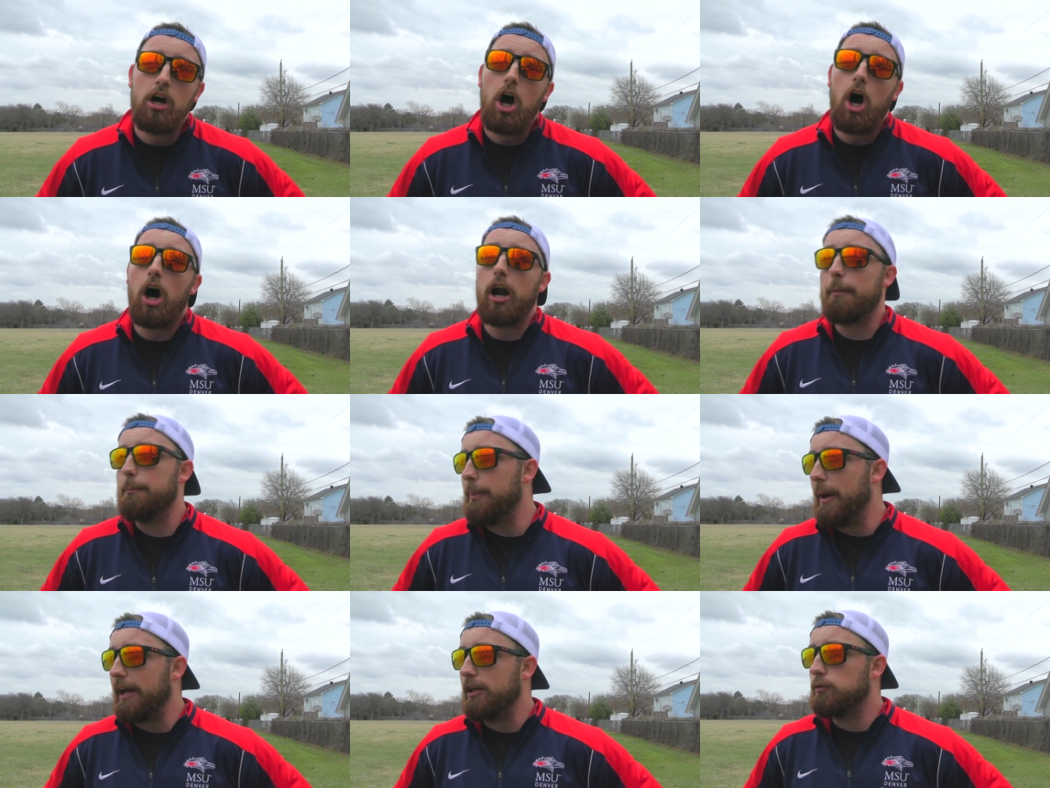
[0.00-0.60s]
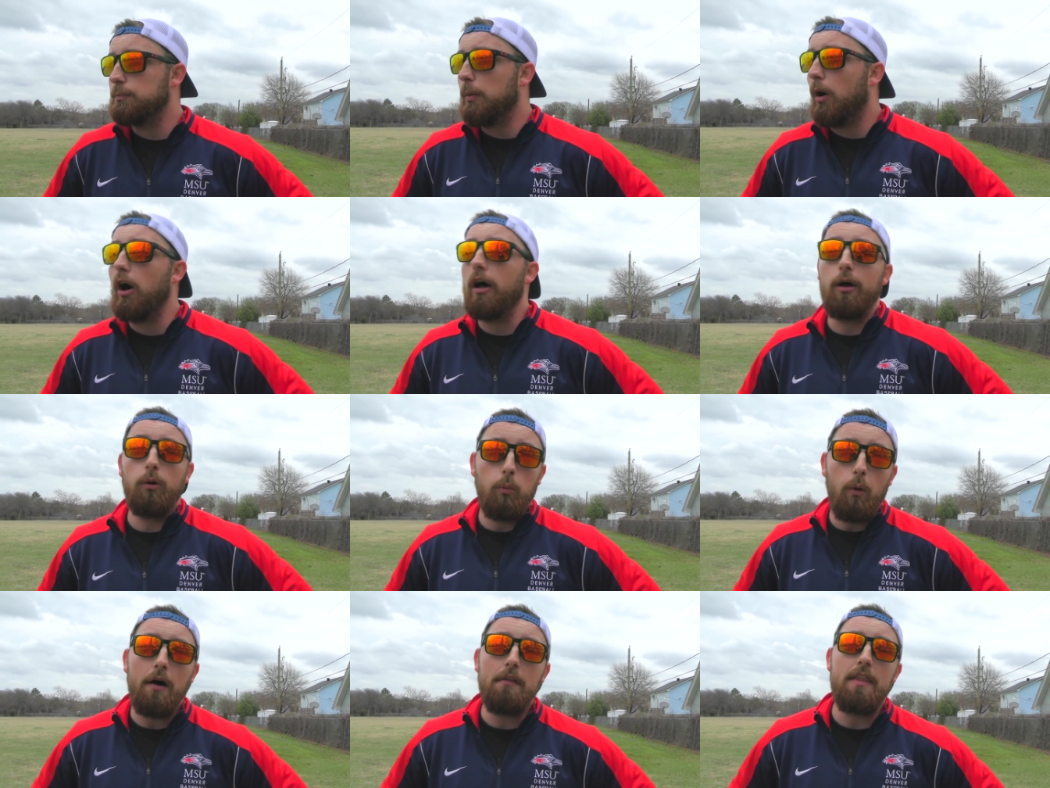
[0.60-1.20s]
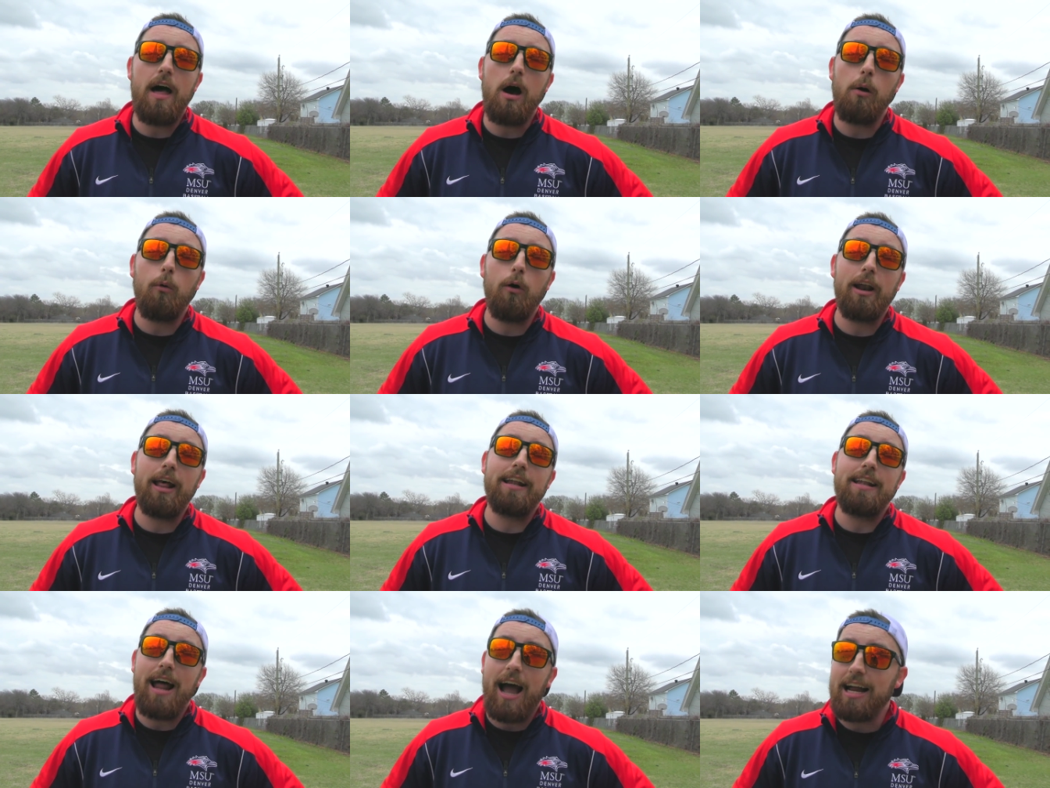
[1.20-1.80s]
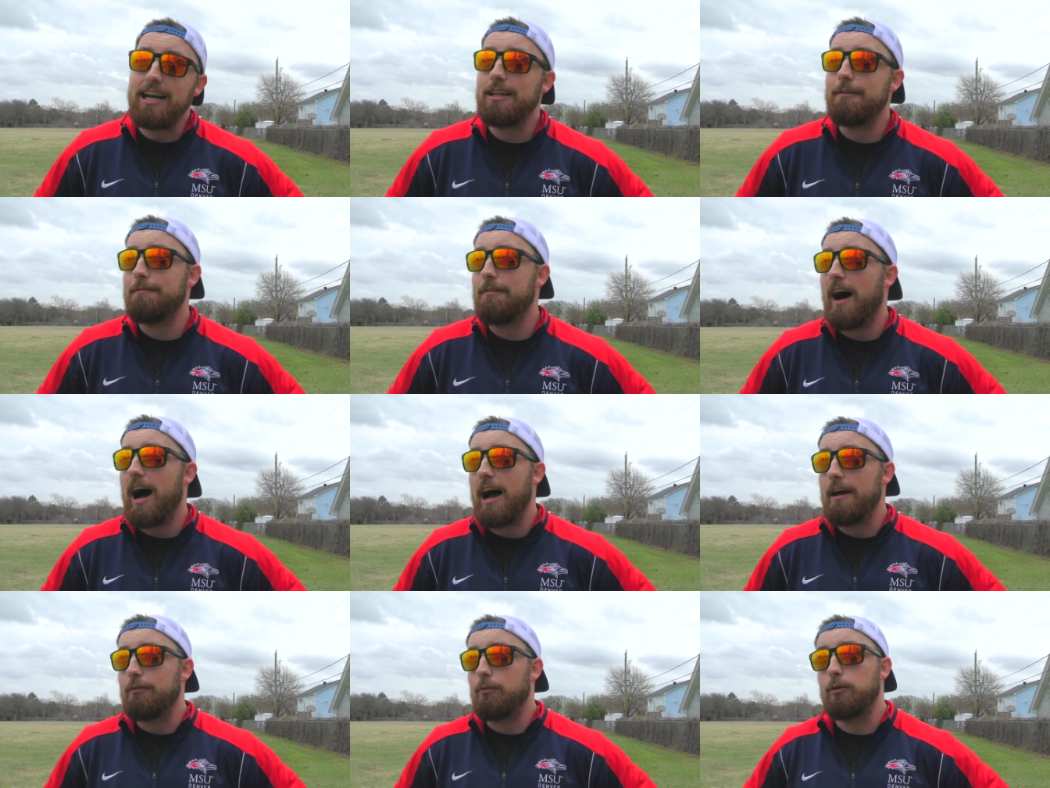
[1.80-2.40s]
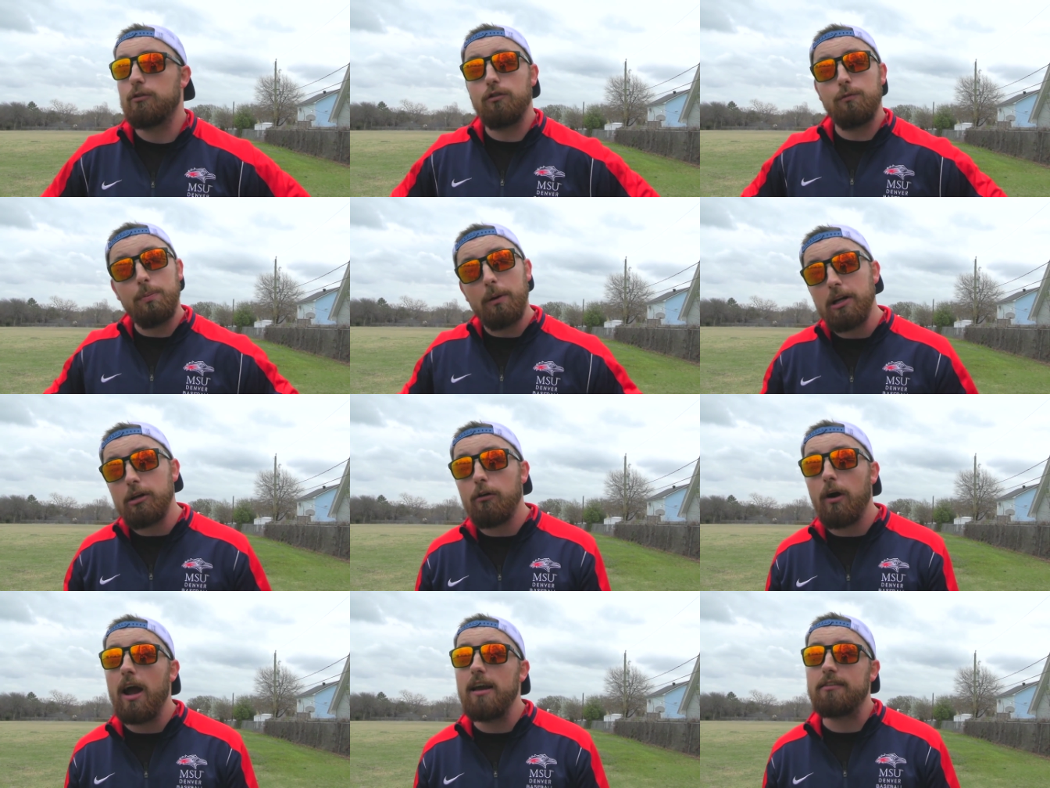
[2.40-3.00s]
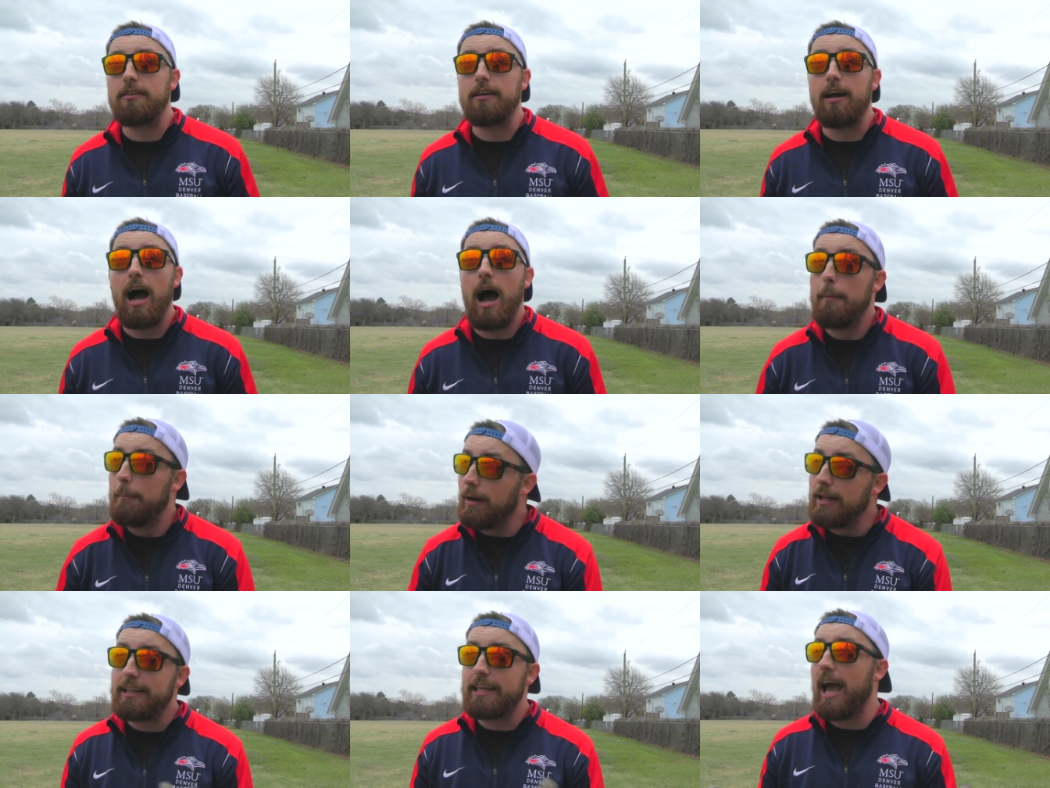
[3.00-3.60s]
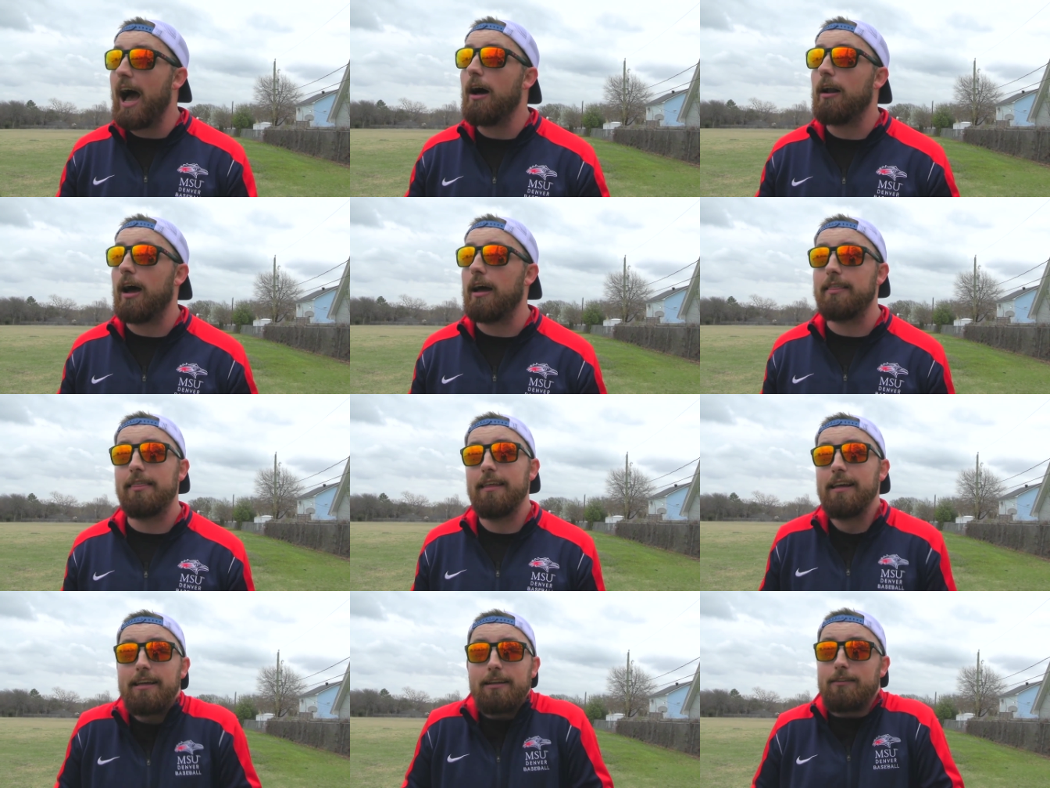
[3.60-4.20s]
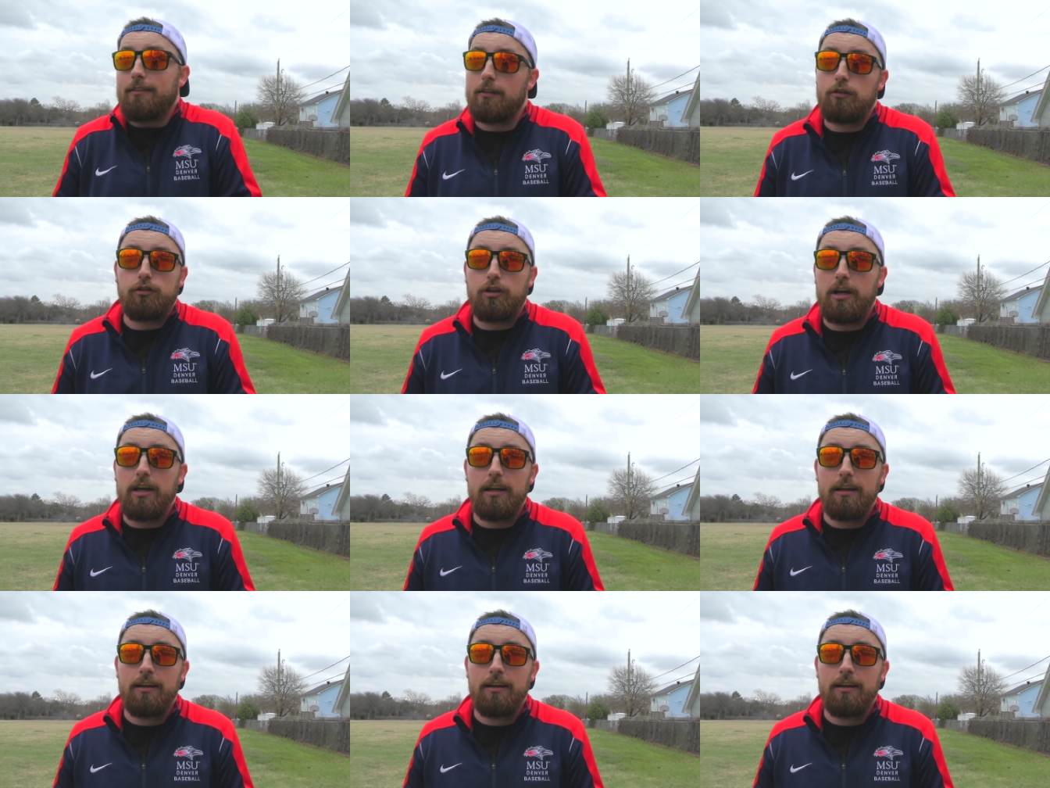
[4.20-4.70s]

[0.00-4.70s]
on a baseball, it won that one at 95, which is pretty crazy. I'm gonna count it, I think it's legit.